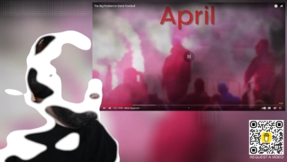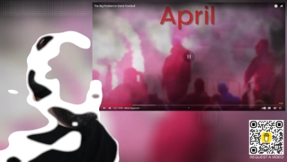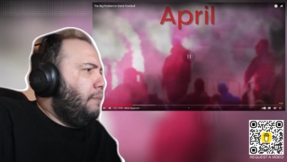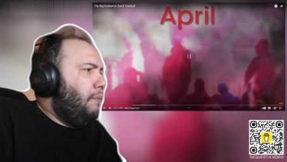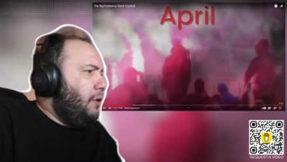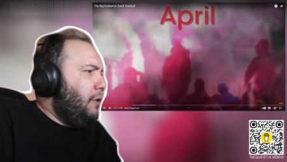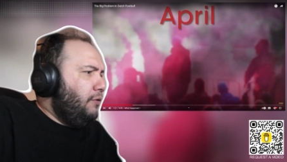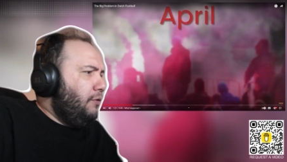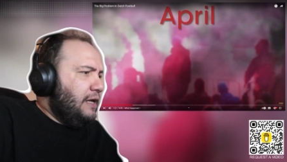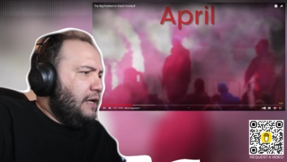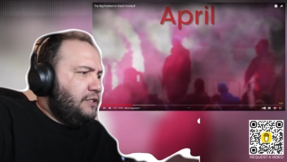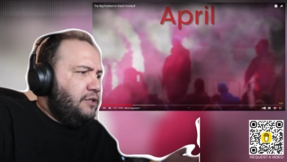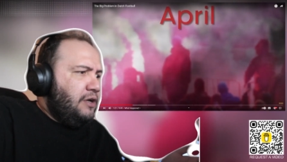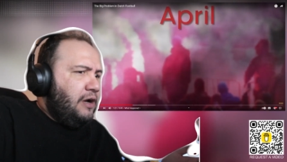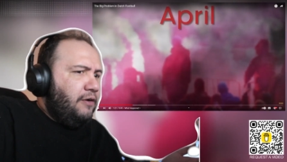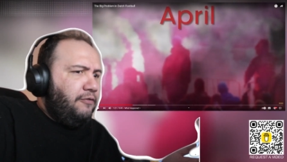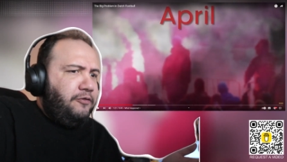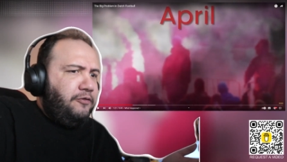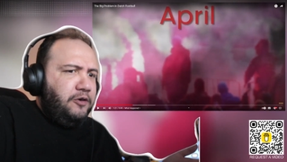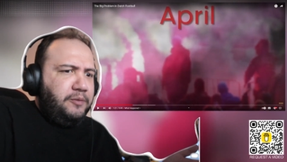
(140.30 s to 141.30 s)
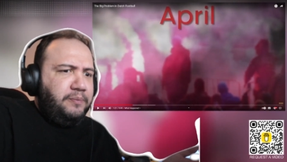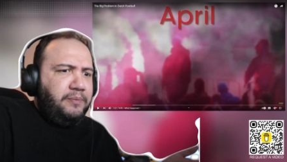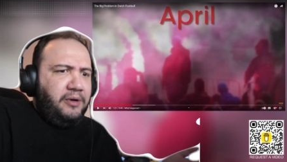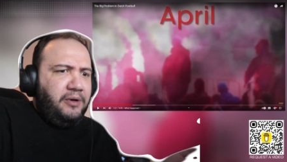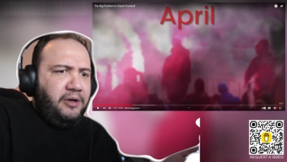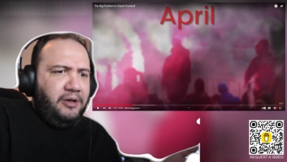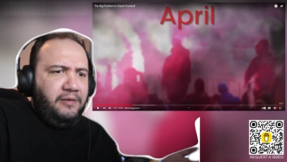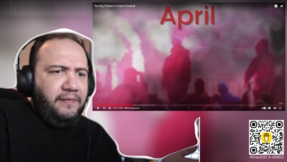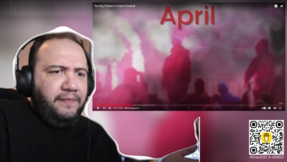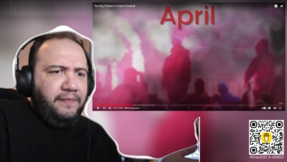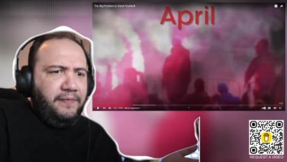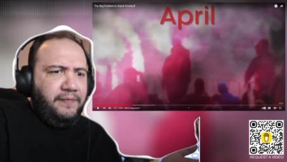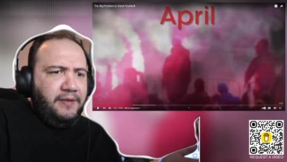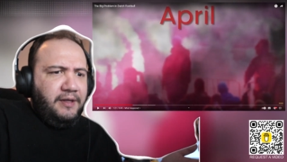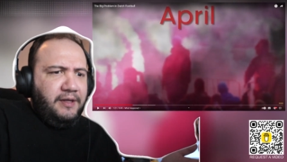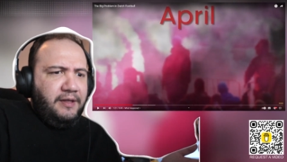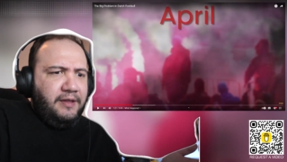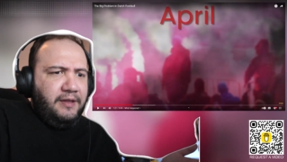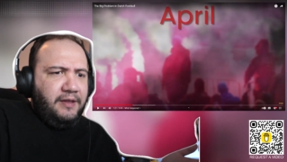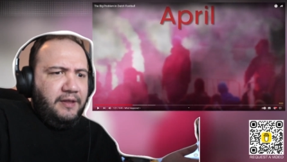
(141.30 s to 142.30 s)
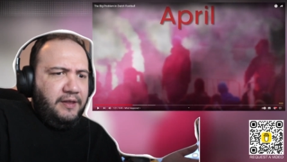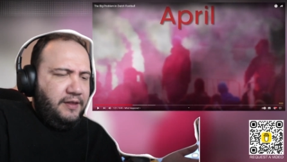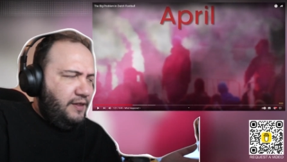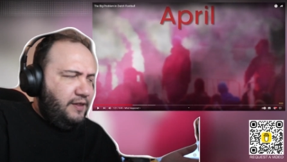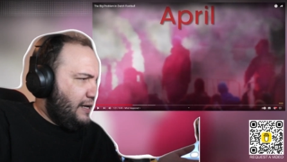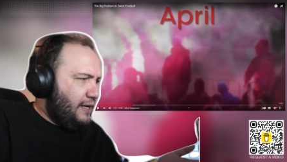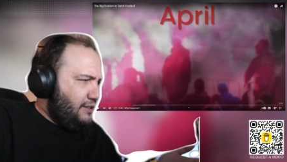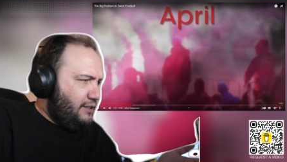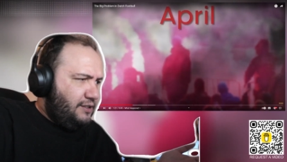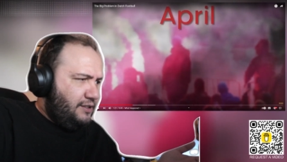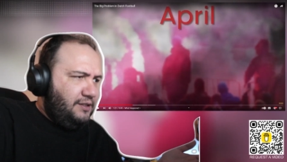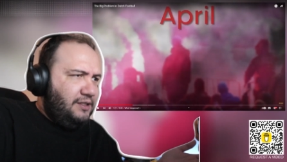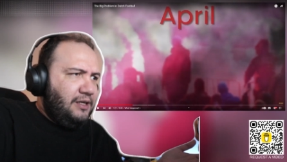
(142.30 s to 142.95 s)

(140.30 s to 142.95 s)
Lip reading: Bro, that's not football. That's